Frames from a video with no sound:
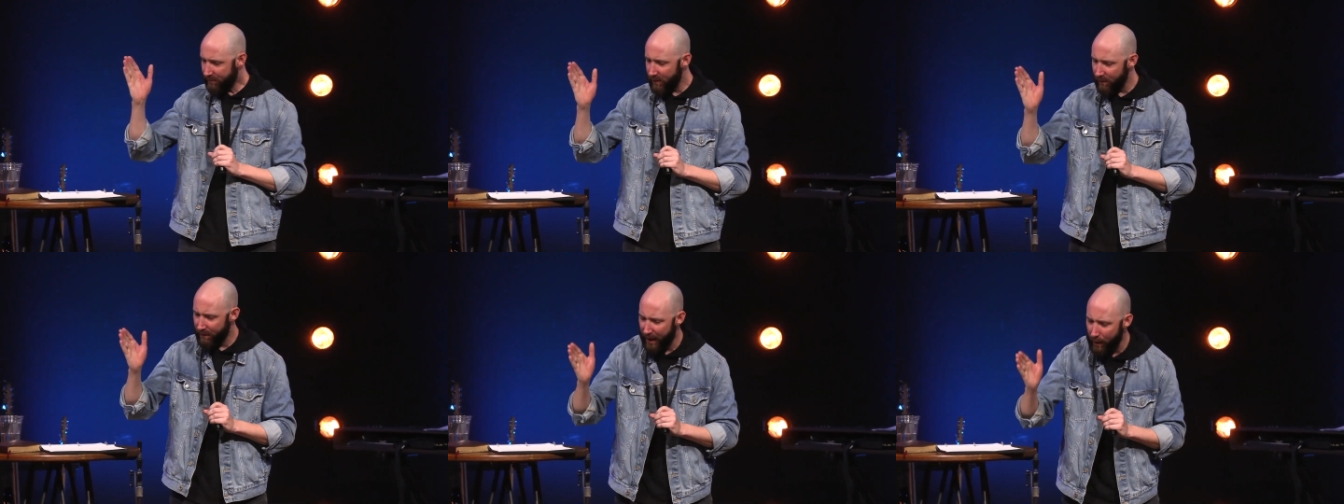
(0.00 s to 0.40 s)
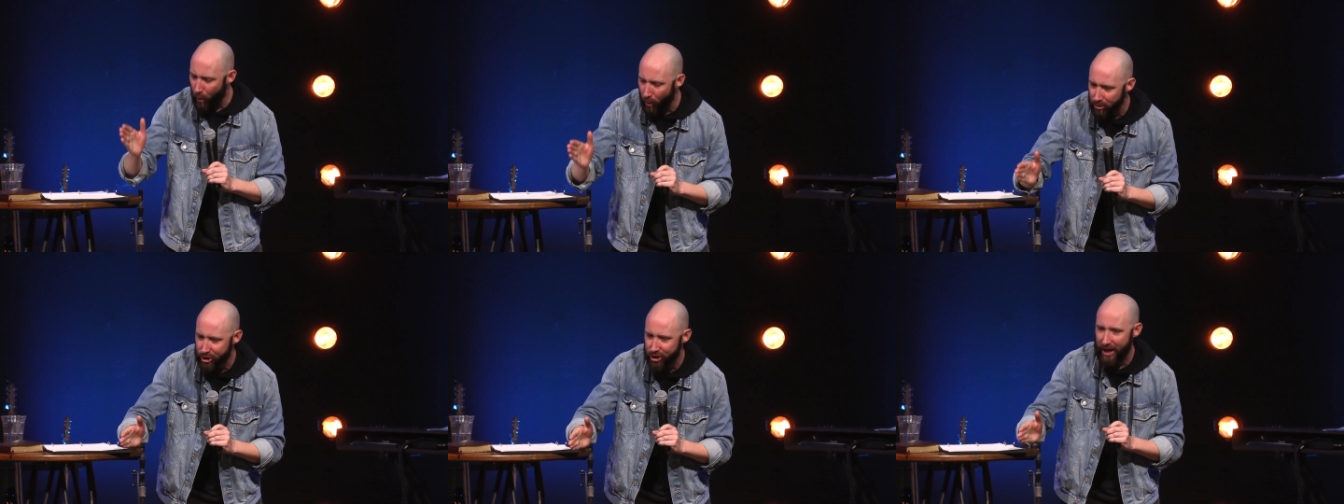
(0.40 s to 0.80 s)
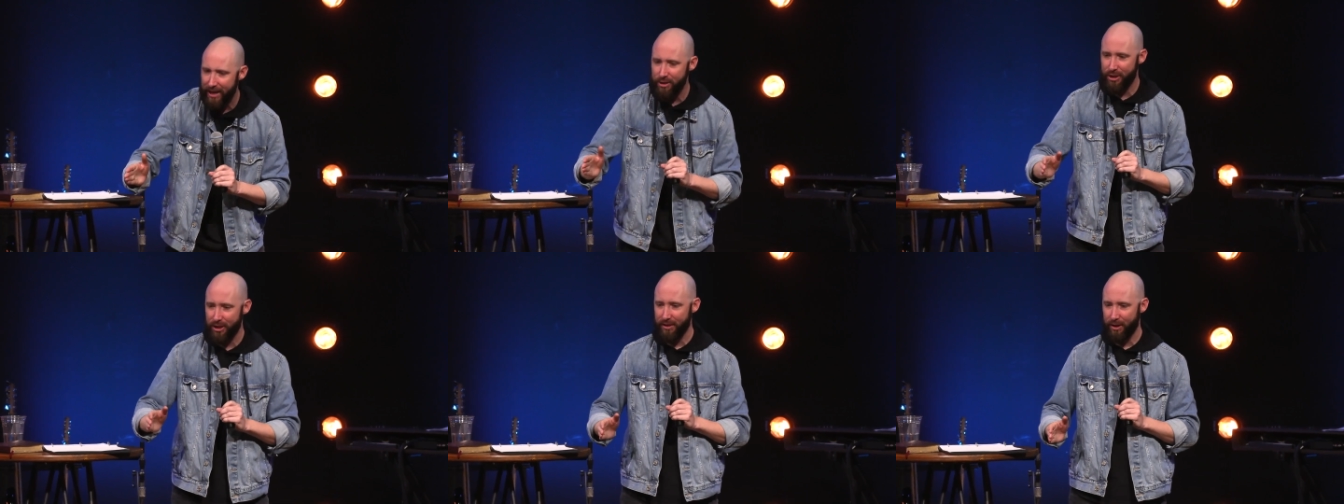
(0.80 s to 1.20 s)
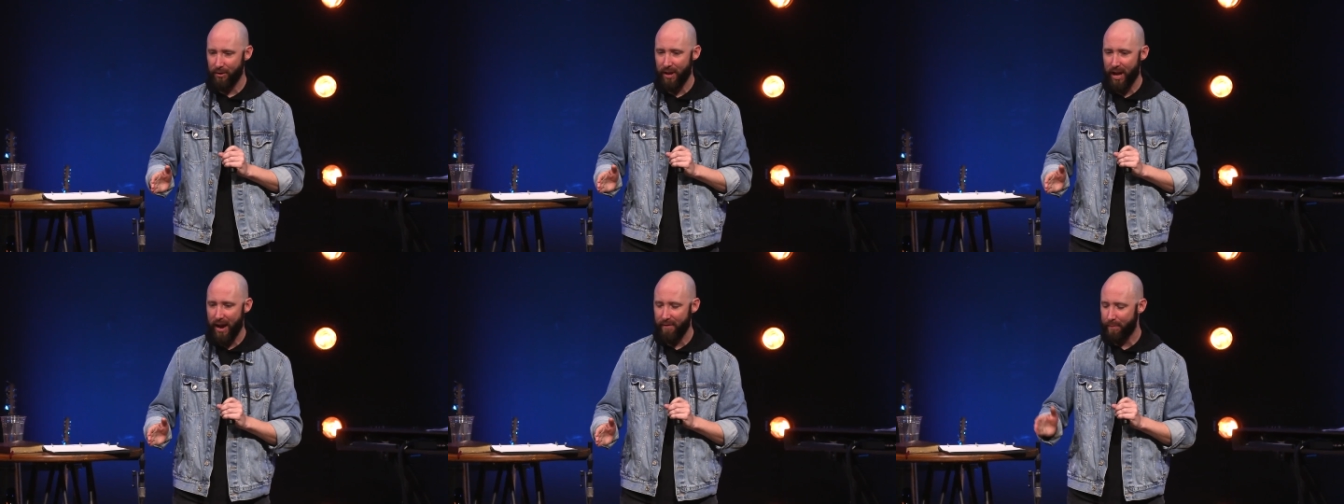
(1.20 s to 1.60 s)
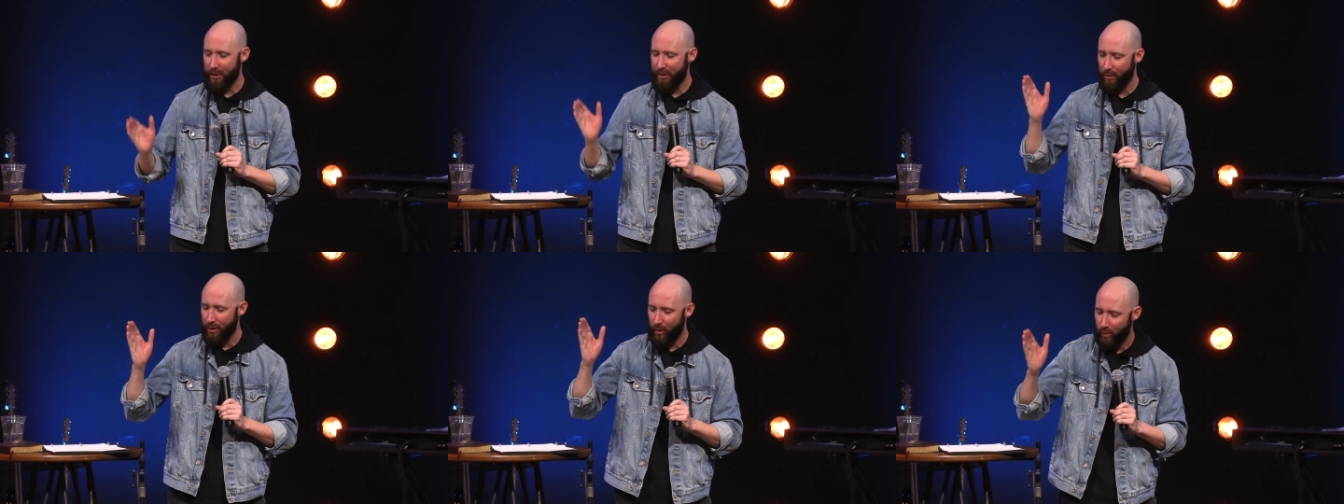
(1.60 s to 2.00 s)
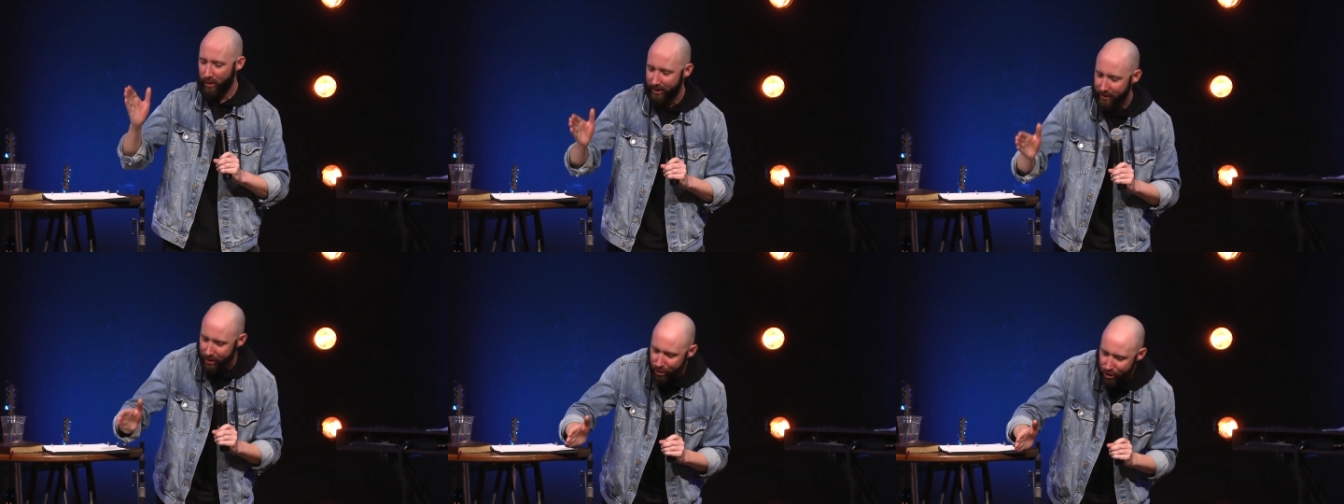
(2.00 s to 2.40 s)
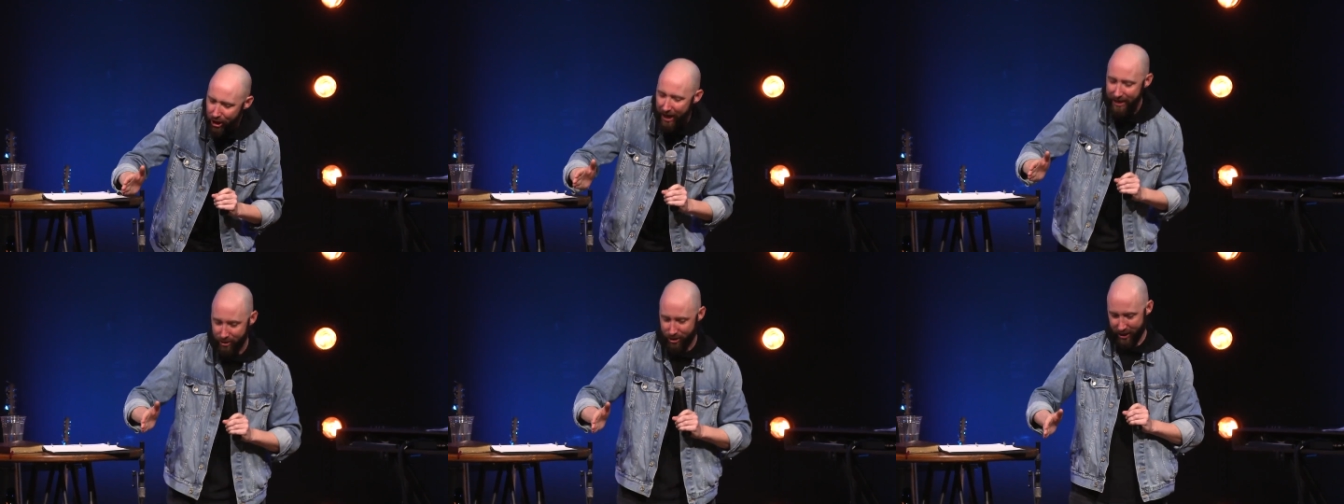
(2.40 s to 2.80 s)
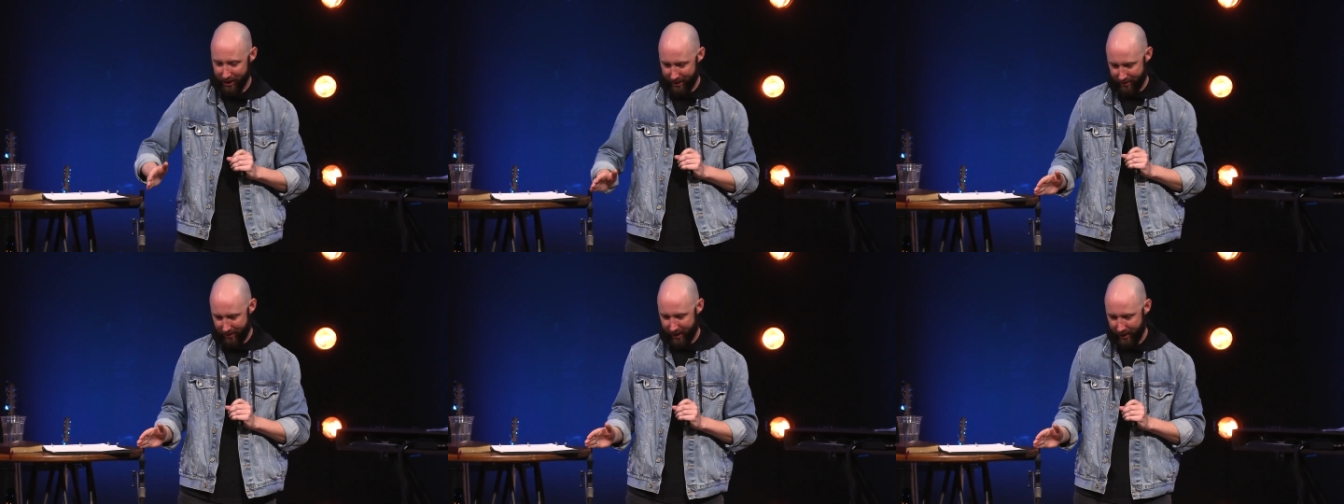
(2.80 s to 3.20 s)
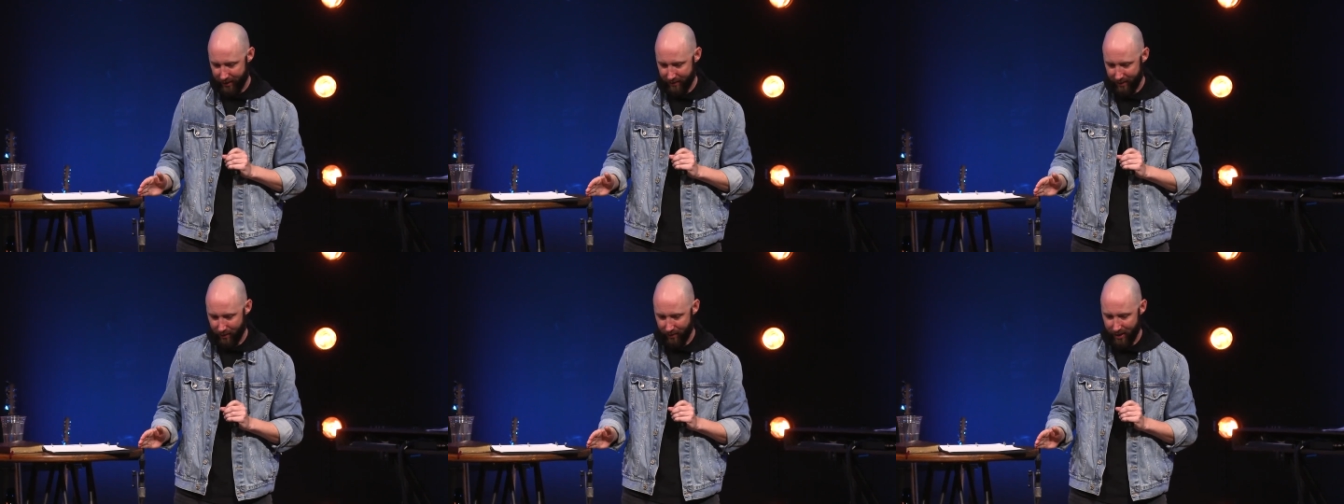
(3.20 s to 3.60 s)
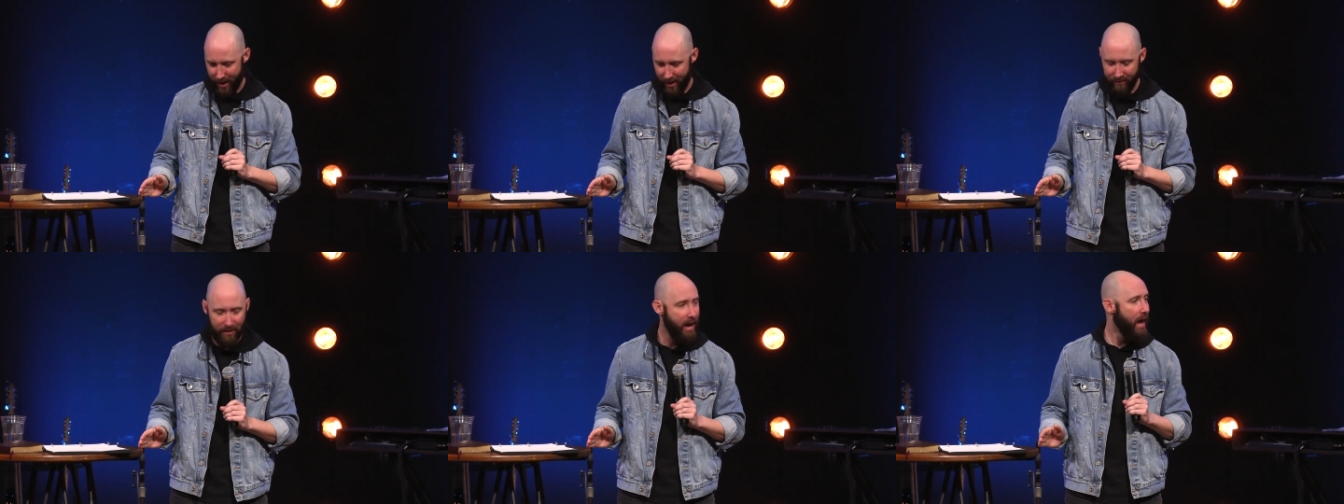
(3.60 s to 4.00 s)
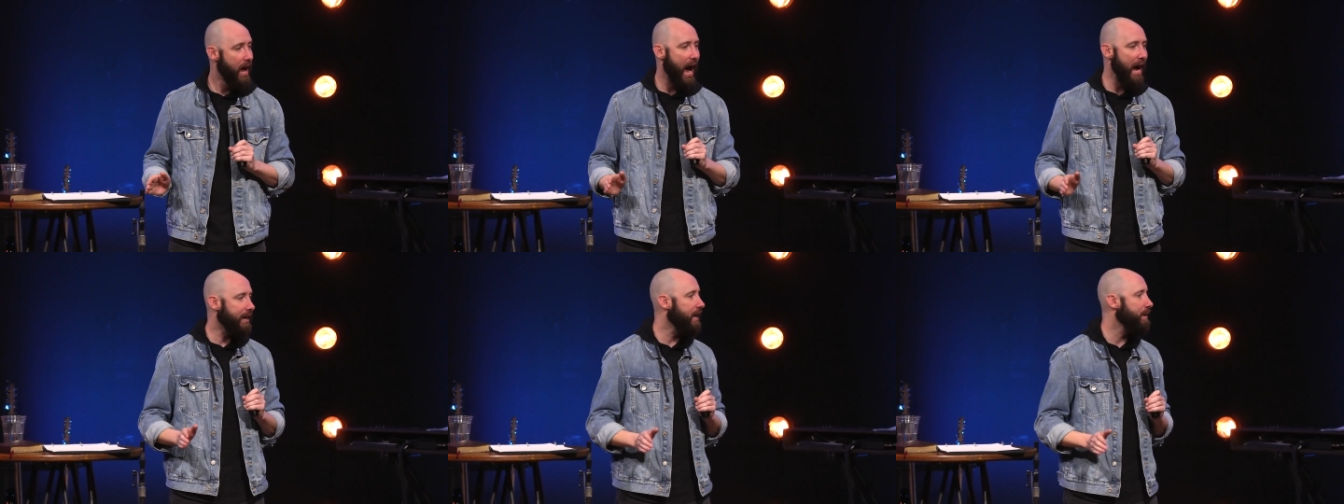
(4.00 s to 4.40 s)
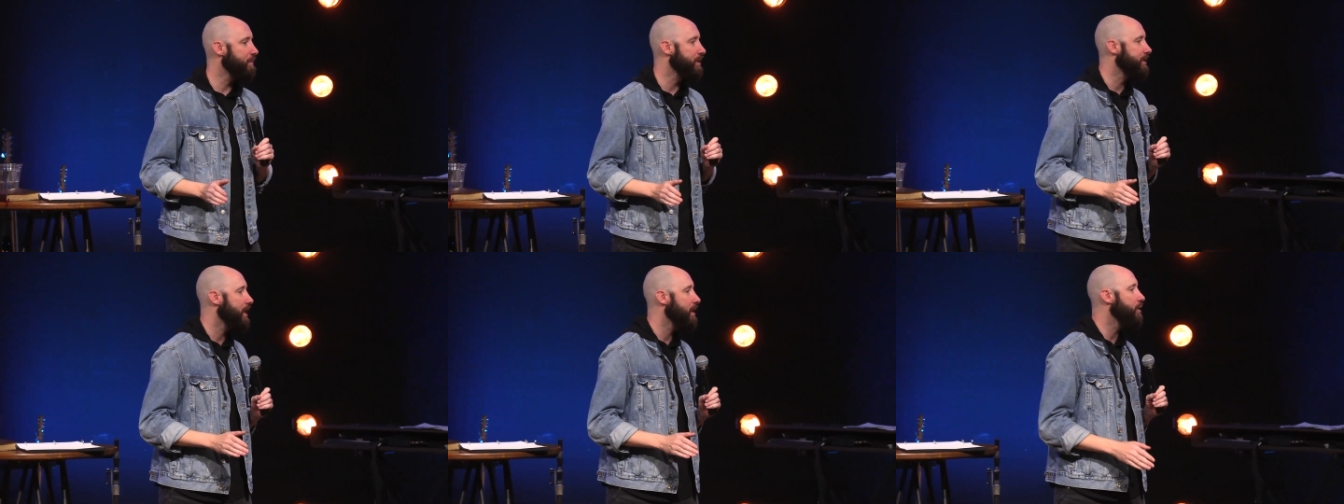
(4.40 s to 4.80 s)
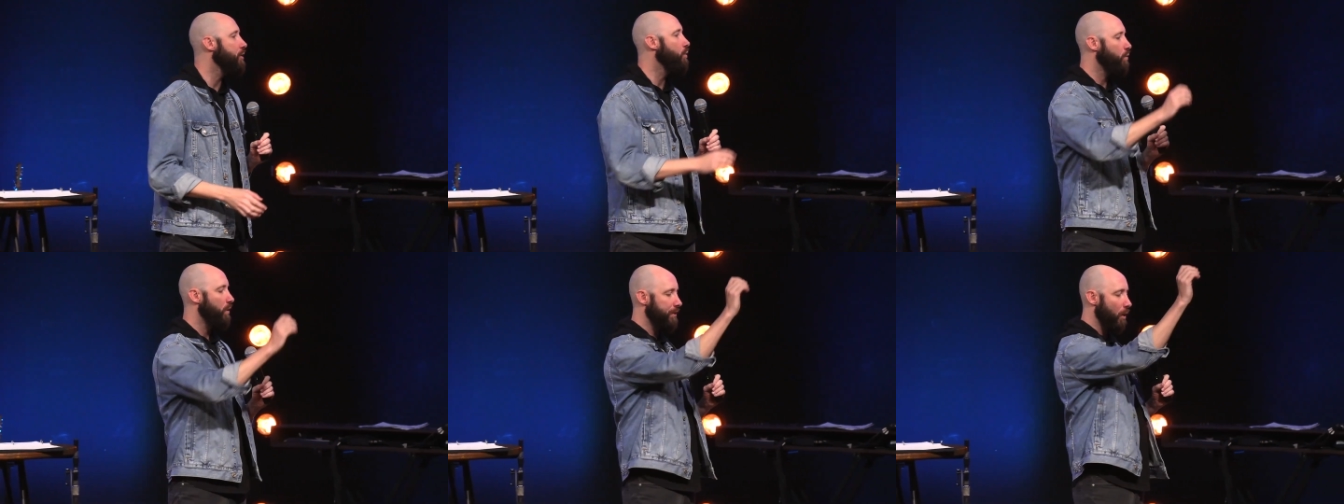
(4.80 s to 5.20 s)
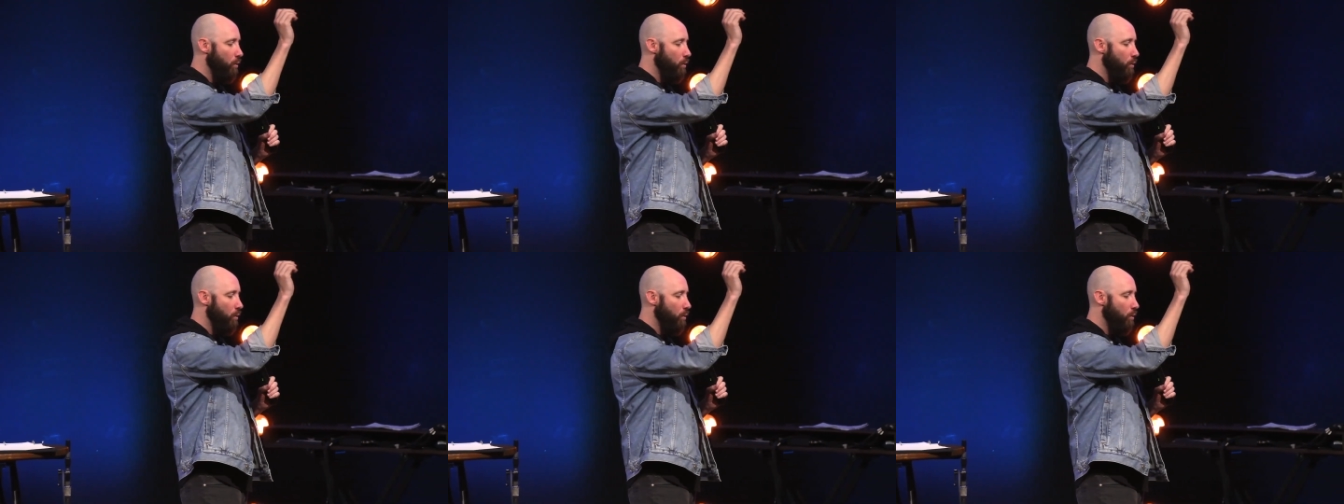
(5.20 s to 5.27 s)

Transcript: they want change in their life, but they're not willing to change anything in their life. I came to tell you the